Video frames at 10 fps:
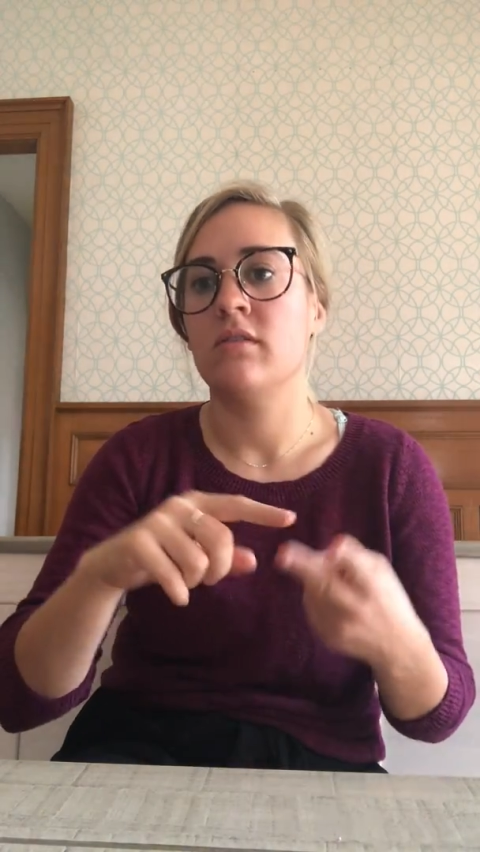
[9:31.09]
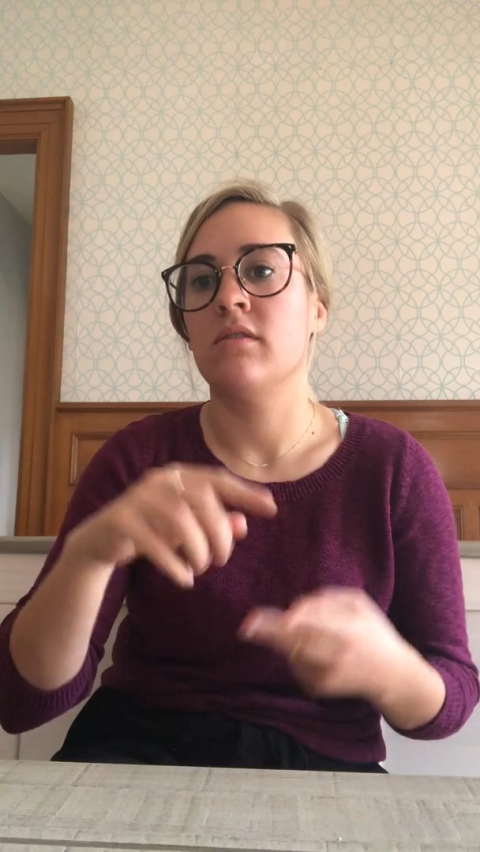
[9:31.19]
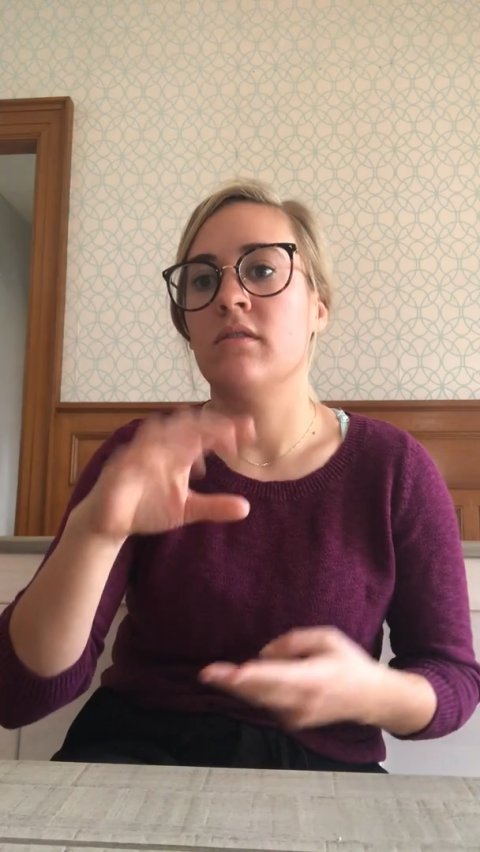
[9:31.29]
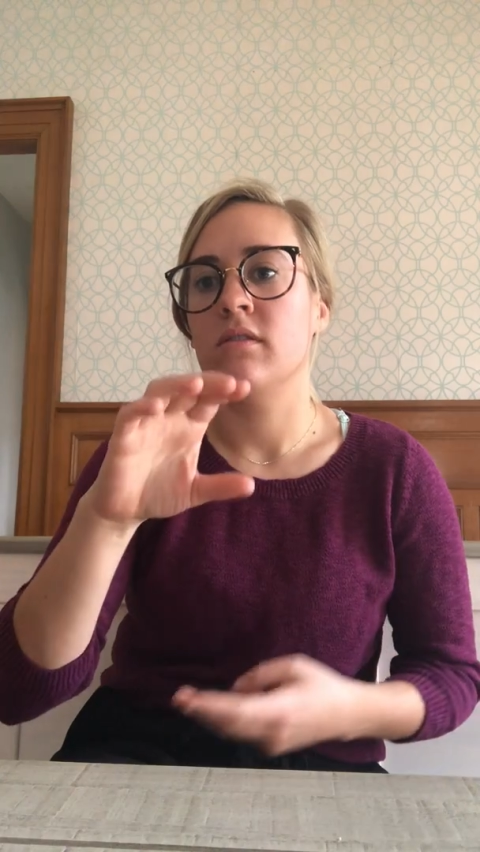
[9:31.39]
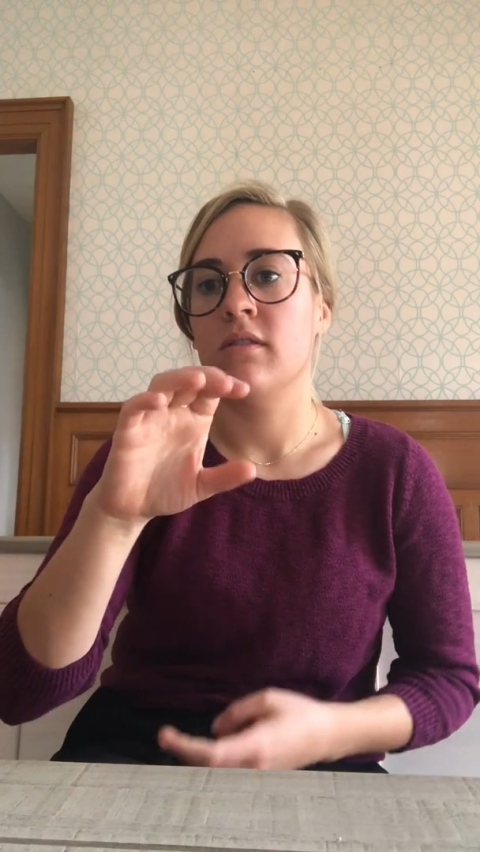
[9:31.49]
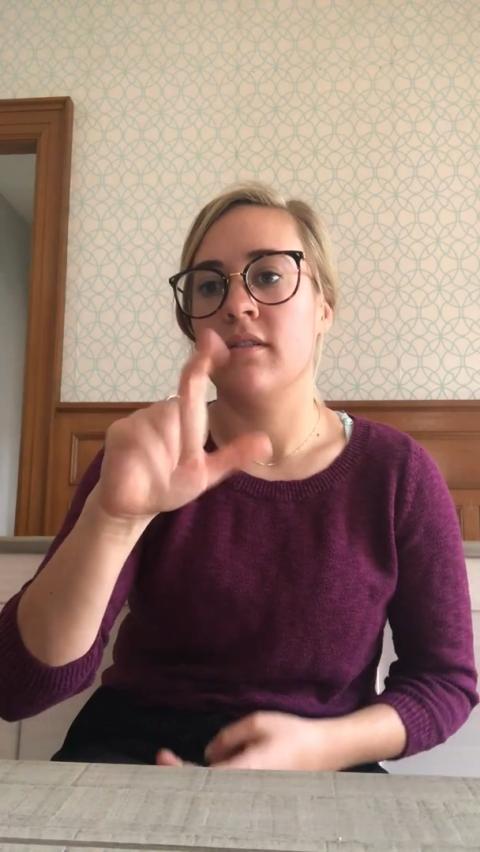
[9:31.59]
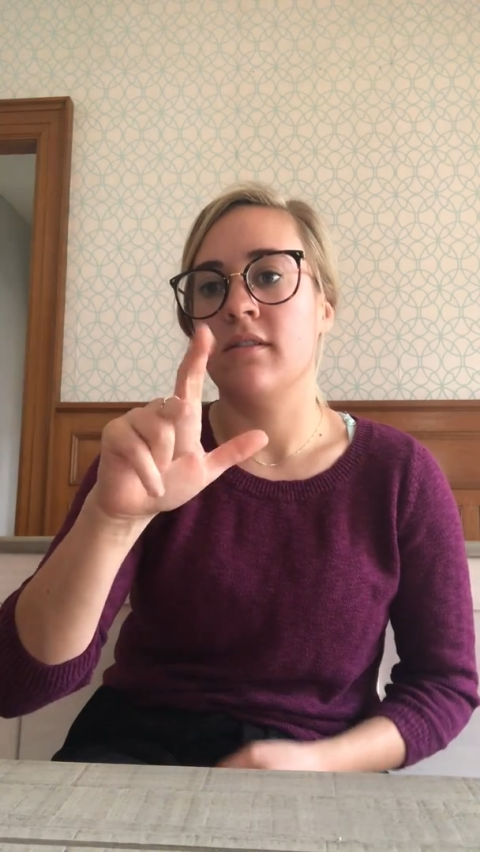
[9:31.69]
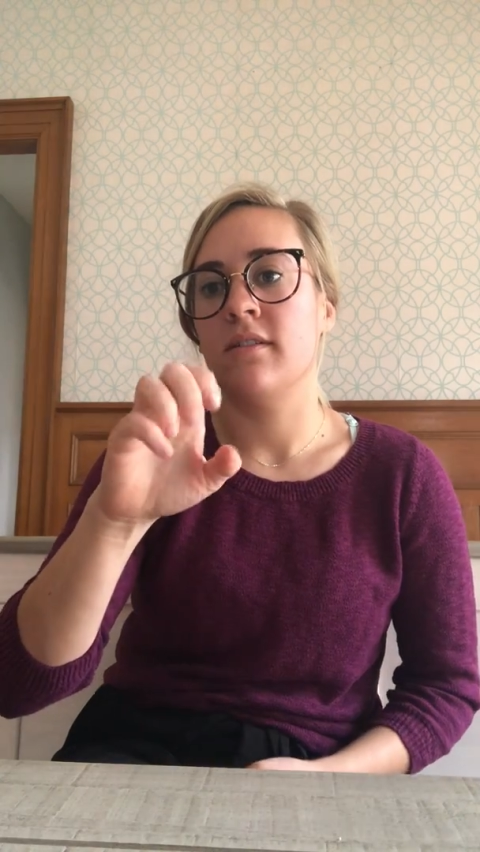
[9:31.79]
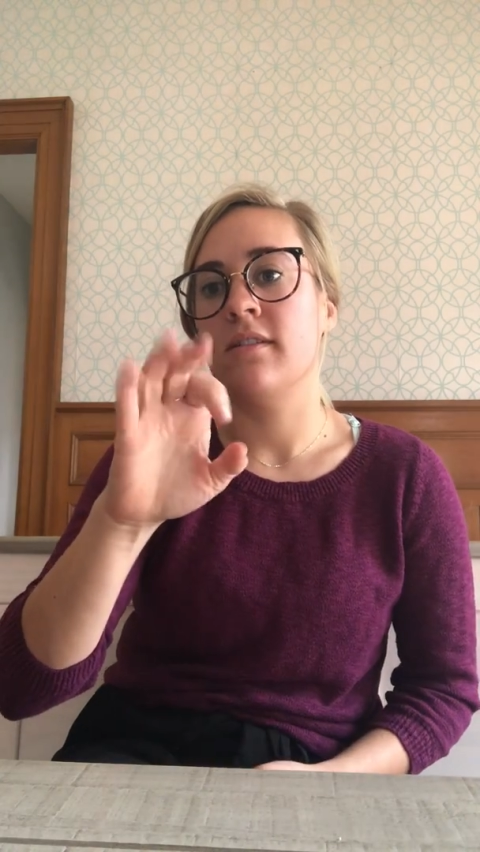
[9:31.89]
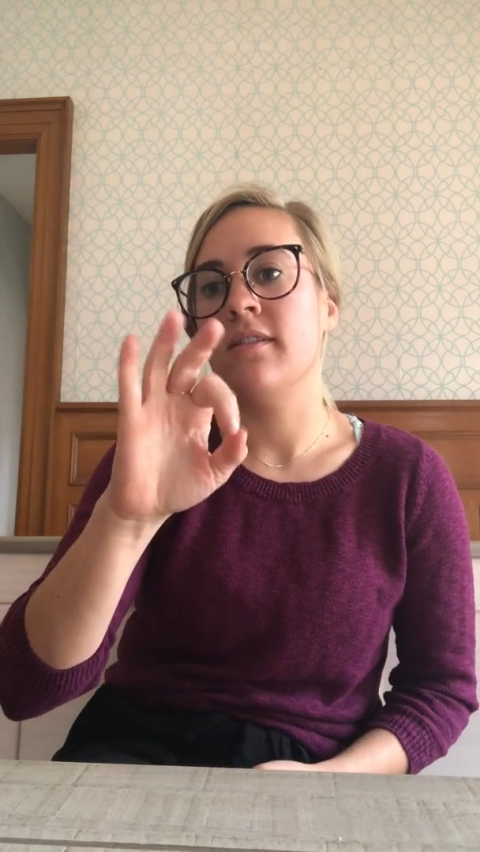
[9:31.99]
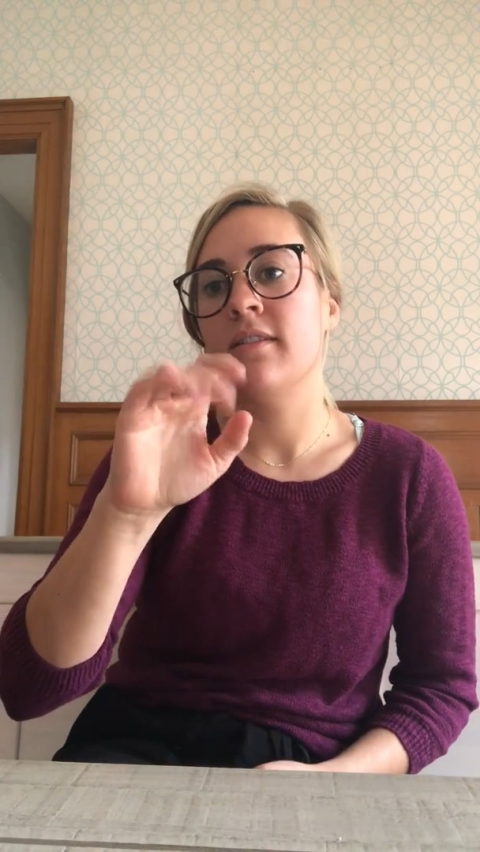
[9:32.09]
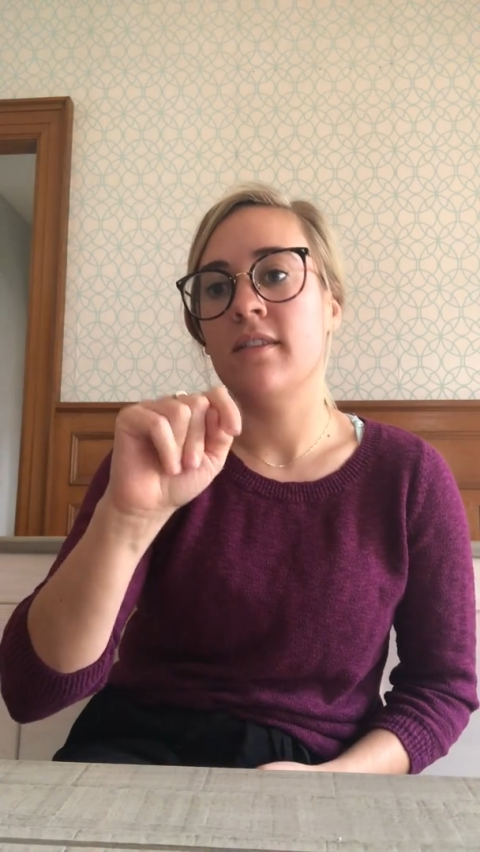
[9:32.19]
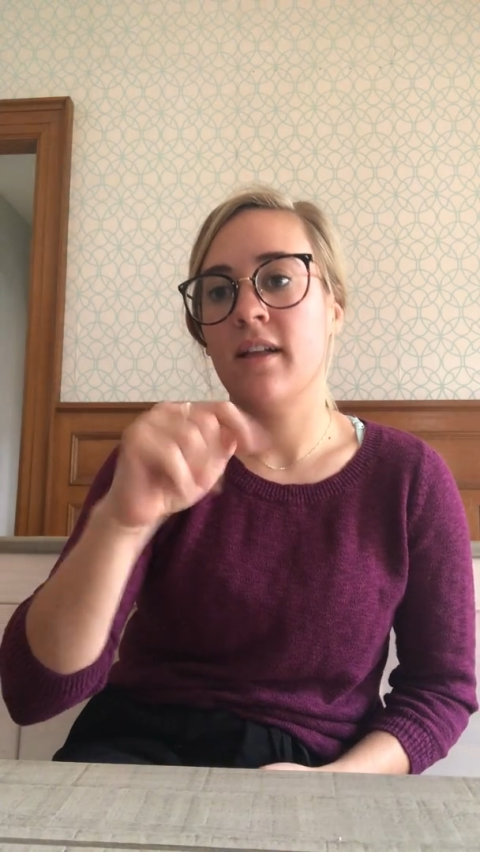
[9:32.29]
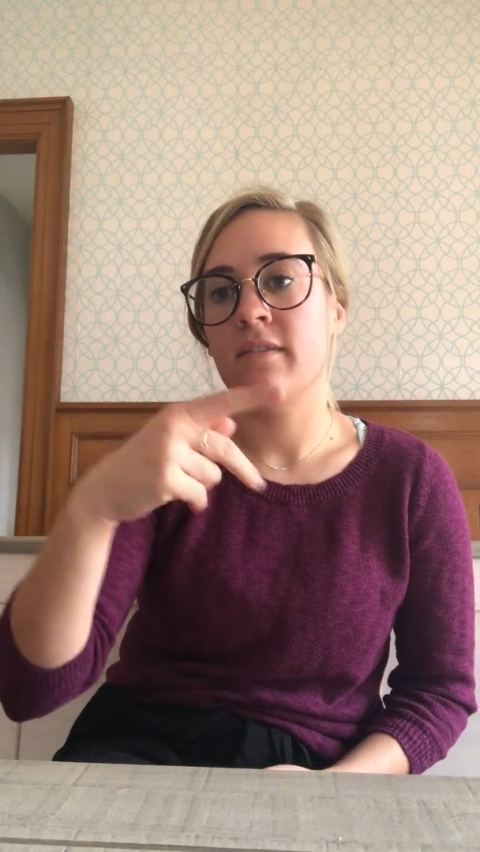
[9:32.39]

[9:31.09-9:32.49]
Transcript: an airway obstruction